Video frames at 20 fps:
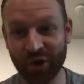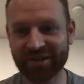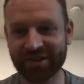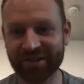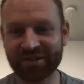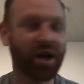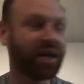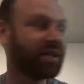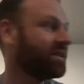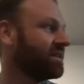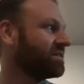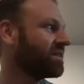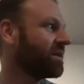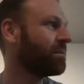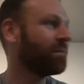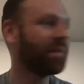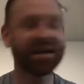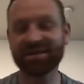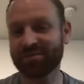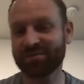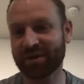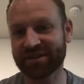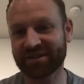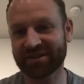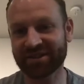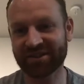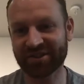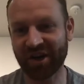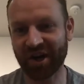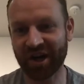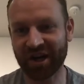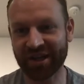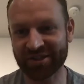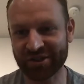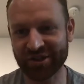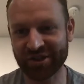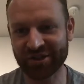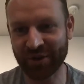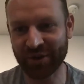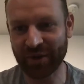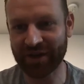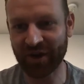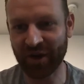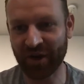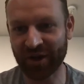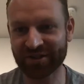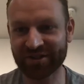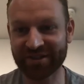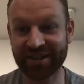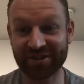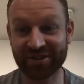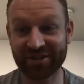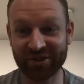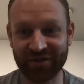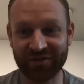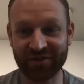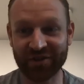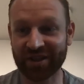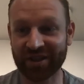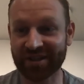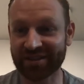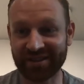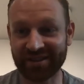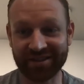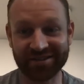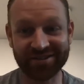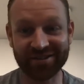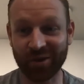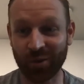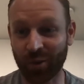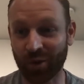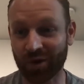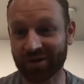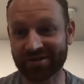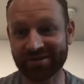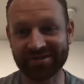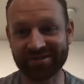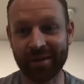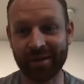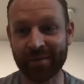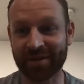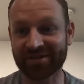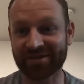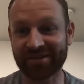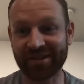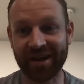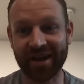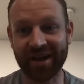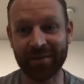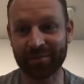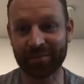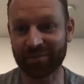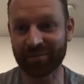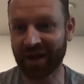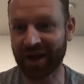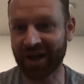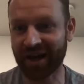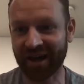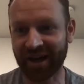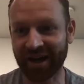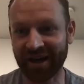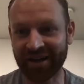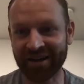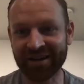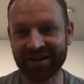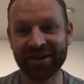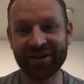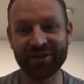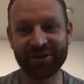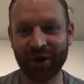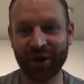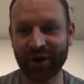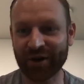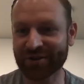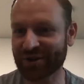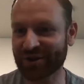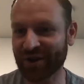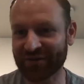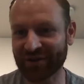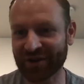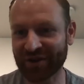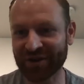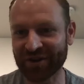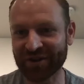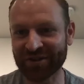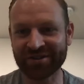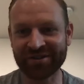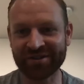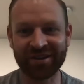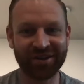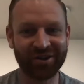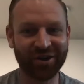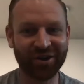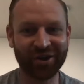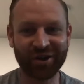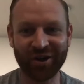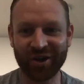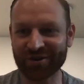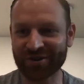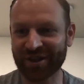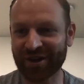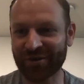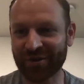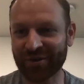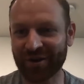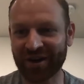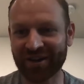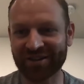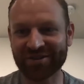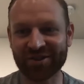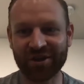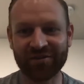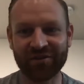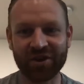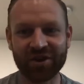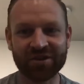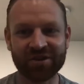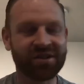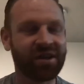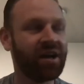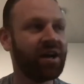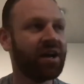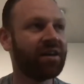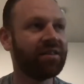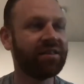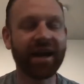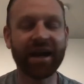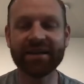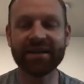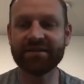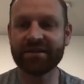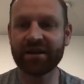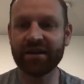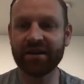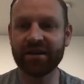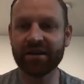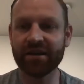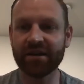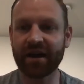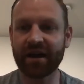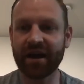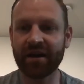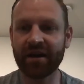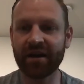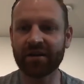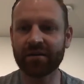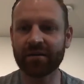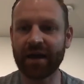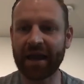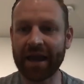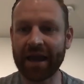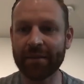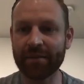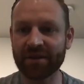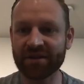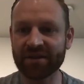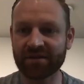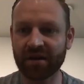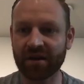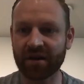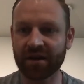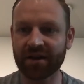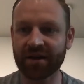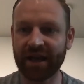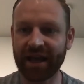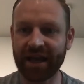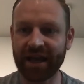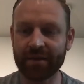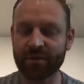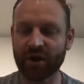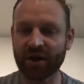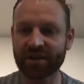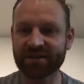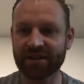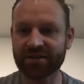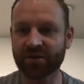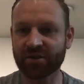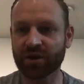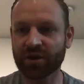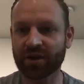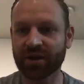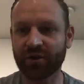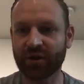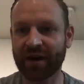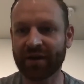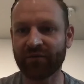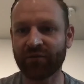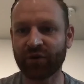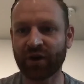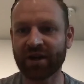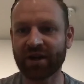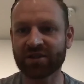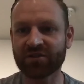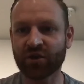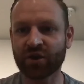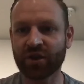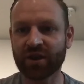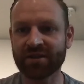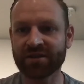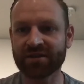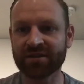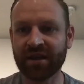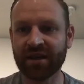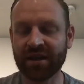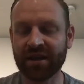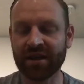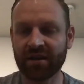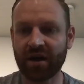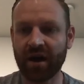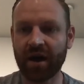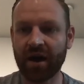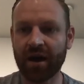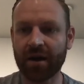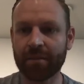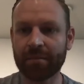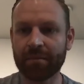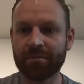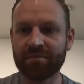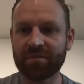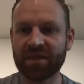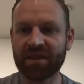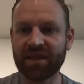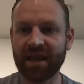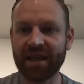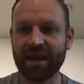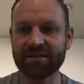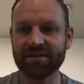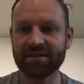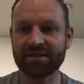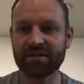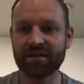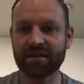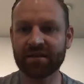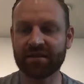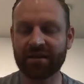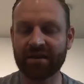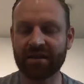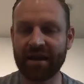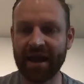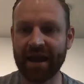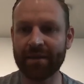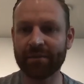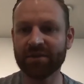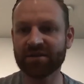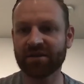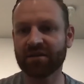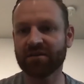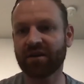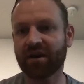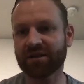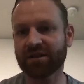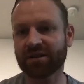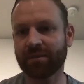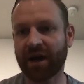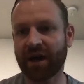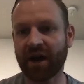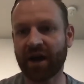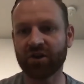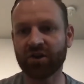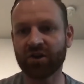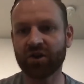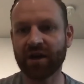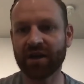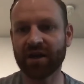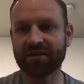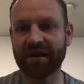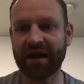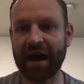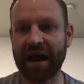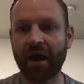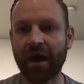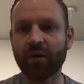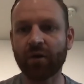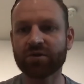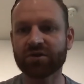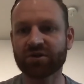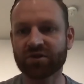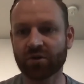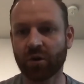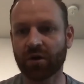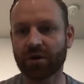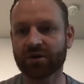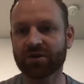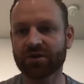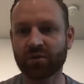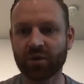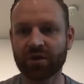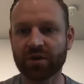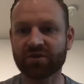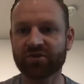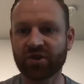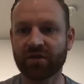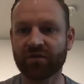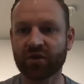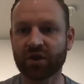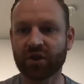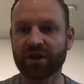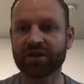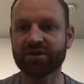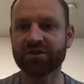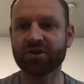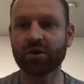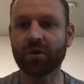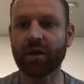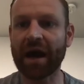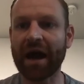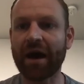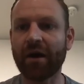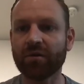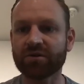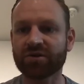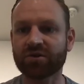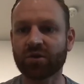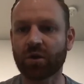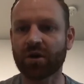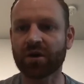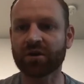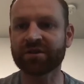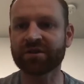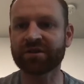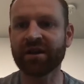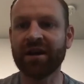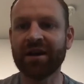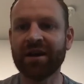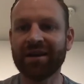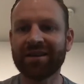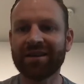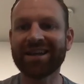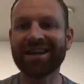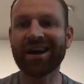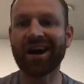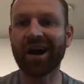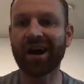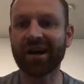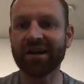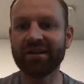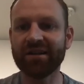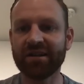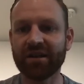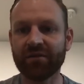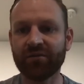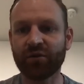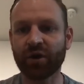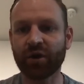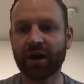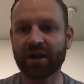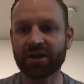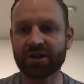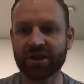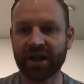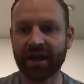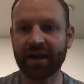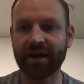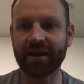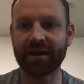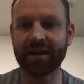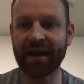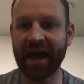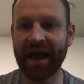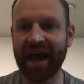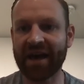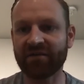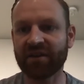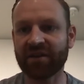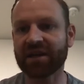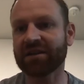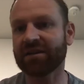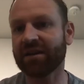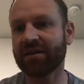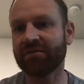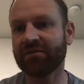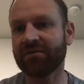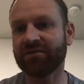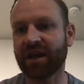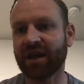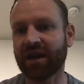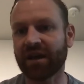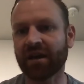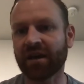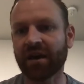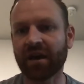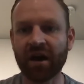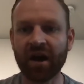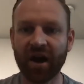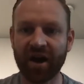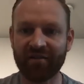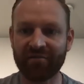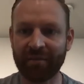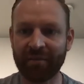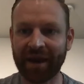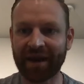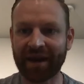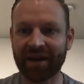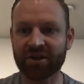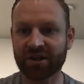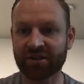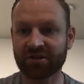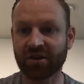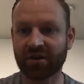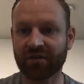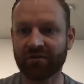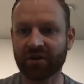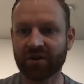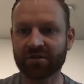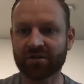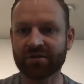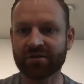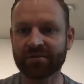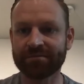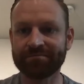So I think the best place to start is just to acknowledge that serverless is the world's dumbest name. There are servers. Your code's going to run on servers. The idea here, and AWS has a really great phrase for this. Amazon talks about how you get to outsource with serverless. You outsource the undifferentiated heavy lifting of managing servers.